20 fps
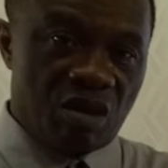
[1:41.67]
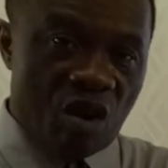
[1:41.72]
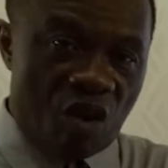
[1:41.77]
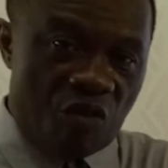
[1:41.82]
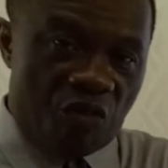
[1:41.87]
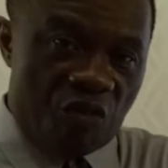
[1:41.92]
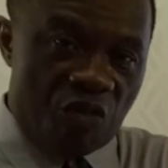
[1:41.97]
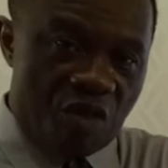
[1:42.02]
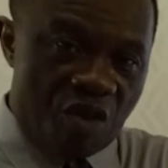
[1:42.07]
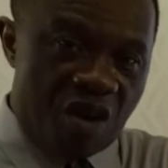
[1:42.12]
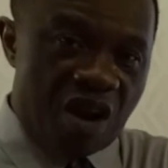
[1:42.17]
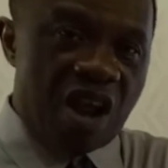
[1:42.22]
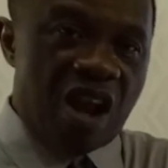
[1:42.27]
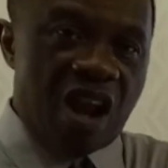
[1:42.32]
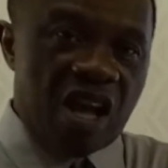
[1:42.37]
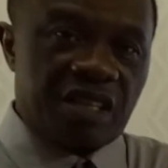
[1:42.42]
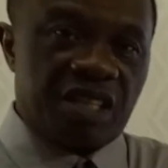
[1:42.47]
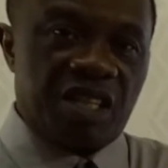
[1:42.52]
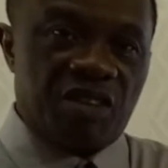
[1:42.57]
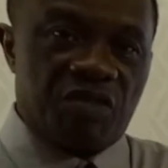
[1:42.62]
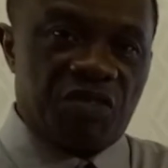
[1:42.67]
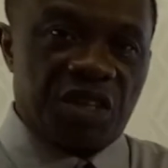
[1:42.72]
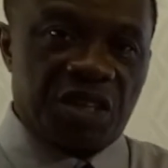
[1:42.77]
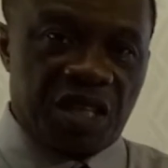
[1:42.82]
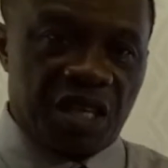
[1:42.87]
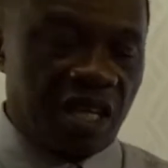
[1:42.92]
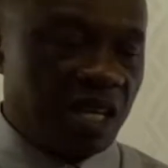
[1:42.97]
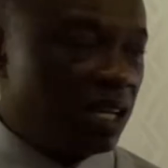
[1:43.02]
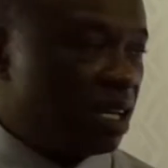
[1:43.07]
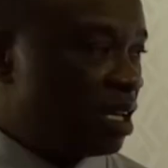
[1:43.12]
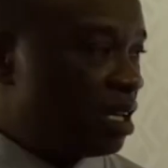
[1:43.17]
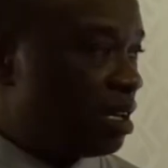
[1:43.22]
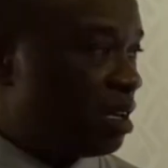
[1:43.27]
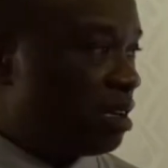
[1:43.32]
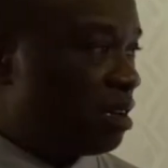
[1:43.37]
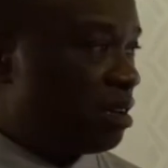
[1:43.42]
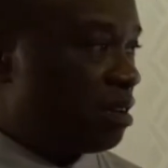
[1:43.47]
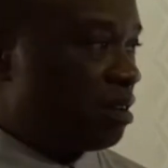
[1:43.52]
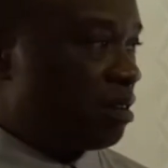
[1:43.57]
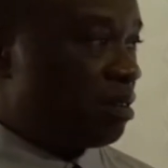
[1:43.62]
of relativity
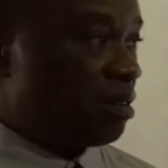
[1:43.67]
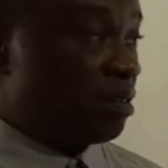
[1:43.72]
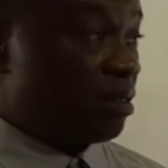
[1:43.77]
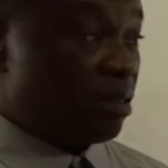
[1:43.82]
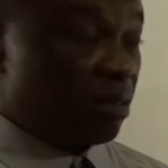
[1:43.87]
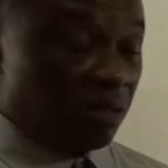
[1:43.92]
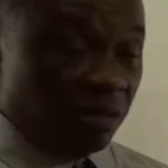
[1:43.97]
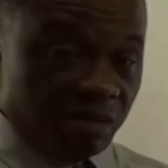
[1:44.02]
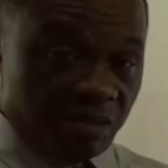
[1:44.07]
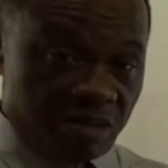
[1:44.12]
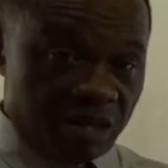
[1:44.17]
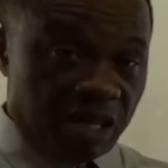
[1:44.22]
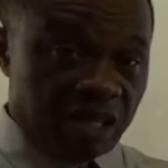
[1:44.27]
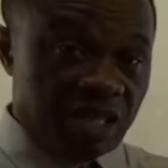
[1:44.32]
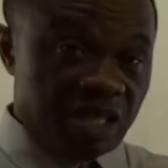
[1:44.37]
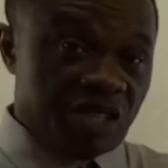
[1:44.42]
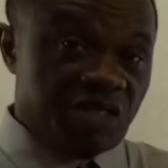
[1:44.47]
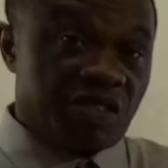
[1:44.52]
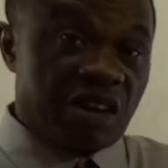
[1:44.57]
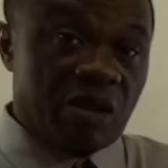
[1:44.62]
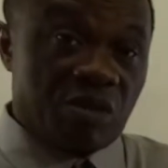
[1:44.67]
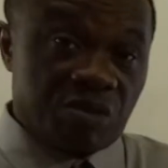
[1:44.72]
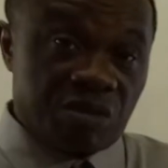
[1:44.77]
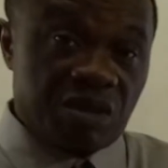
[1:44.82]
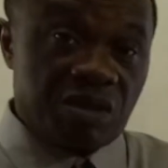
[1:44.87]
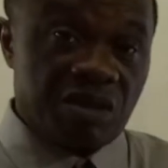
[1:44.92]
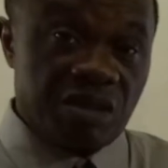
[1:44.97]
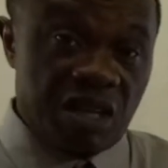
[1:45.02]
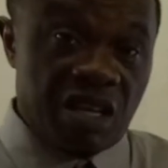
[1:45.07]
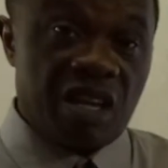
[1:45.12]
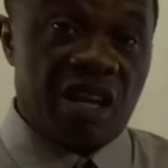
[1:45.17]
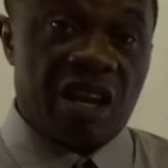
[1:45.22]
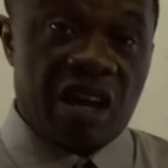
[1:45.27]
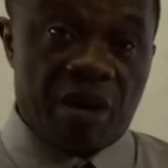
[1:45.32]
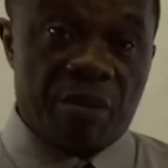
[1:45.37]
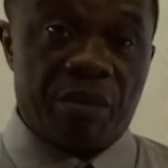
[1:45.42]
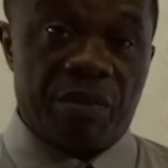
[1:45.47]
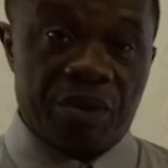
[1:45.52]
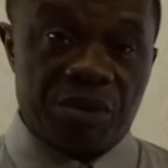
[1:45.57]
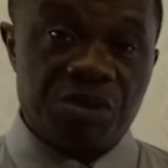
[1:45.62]
that is found in
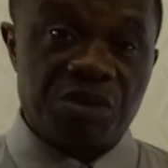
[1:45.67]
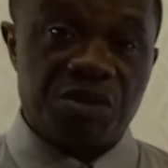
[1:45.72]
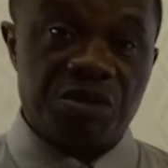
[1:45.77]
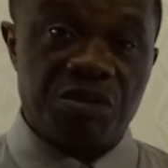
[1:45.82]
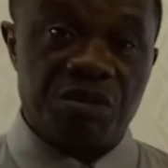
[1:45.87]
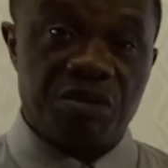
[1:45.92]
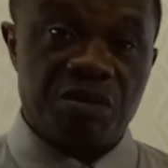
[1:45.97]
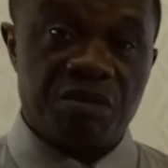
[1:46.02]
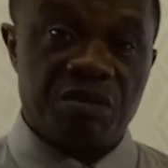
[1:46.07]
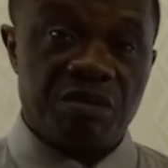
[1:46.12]
numbers.